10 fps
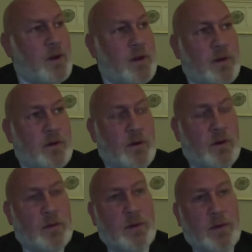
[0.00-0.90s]
You
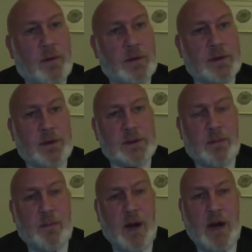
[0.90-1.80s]
know, there was a
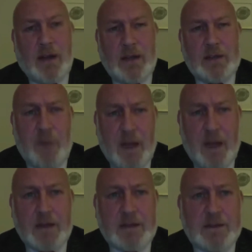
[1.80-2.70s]
mark in his
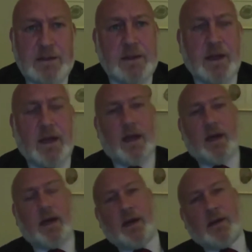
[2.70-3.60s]
face, and
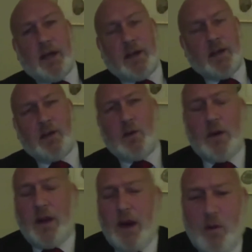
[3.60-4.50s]
I didn't know what
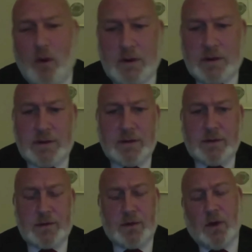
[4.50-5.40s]
that was,
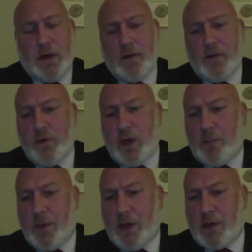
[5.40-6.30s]
so I never really
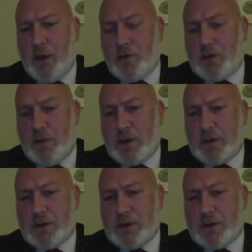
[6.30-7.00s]
put it down too much.